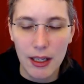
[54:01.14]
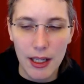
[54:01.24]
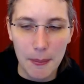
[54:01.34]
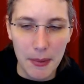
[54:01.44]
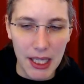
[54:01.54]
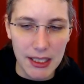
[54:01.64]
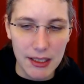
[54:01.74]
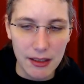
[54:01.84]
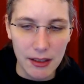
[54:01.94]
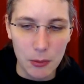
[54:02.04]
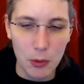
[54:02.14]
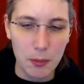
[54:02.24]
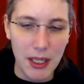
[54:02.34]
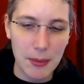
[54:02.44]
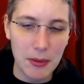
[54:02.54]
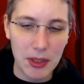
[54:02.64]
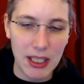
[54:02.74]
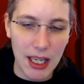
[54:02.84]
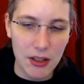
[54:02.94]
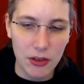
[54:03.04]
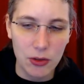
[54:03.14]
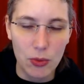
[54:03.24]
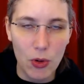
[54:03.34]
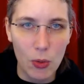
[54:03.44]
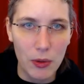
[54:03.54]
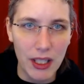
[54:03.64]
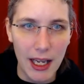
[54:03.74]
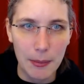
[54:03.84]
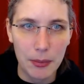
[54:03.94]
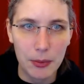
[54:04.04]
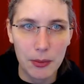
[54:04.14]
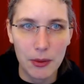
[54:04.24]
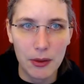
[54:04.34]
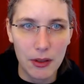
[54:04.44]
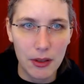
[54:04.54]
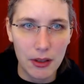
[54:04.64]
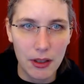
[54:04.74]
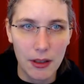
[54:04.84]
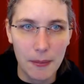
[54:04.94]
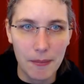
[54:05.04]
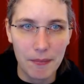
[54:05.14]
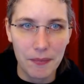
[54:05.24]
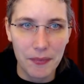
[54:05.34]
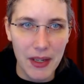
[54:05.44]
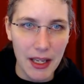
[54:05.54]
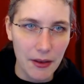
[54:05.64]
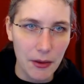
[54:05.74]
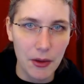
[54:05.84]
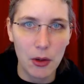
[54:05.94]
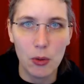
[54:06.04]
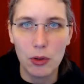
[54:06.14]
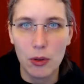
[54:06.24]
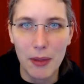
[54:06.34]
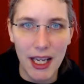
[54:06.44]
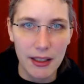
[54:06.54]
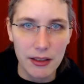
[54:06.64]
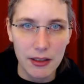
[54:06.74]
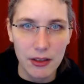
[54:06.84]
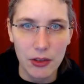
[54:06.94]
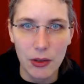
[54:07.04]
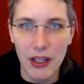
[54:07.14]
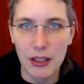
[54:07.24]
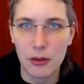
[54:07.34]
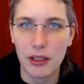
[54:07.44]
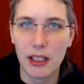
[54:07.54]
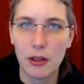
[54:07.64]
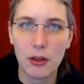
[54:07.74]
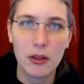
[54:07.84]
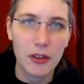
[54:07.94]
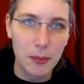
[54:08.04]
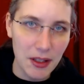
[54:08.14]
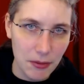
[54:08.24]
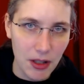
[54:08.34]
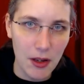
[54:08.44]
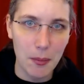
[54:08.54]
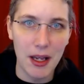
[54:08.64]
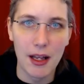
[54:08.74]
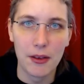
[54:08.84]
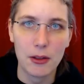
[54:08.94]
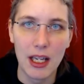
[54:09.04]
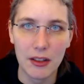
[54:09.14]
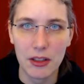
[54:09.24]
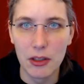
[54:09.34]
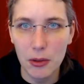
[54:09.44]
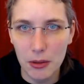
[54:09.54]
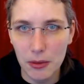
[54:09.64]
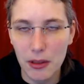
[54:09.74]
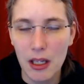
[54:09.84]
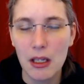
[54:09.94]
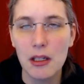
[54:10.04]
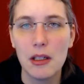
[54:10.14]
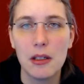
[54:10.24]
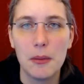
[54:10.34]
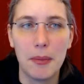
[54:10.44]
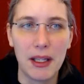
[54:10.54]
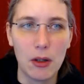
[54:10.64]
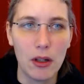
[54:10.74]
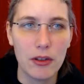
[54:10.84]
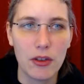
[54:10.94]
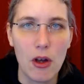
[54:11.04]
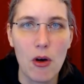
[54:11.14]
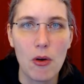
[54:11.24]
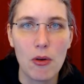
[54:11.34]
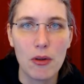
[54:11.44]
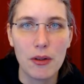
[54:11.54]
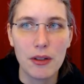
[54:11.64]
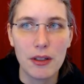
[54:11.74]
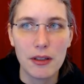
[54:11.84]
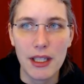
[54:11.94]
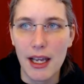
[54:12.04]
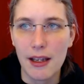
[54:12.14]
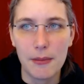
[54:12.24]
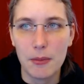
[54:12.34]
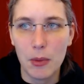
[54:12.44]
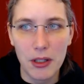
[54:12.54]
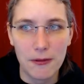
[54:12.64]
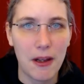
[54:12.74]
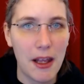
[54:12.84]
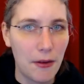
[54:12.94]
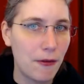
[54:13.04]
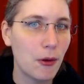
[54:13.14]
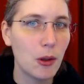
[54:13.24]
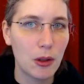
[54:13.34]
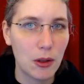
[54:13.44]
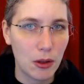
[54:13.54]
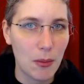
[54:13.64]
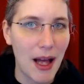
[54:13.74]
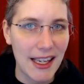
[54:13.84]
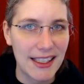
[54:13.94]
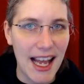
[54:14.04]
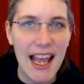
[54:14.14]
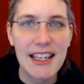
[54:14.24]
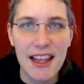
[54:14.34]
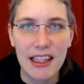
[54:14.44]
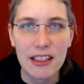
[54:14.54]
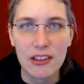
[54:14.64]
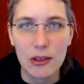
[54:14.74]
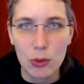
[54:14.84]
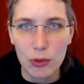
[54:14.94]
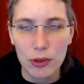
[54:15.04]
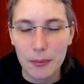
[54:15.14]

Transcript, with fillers: But it would maybe be nice to open up um, yeah, the, the whole command so that you can not only specify the path to the executable, but also yeah, modify the full command line that is used.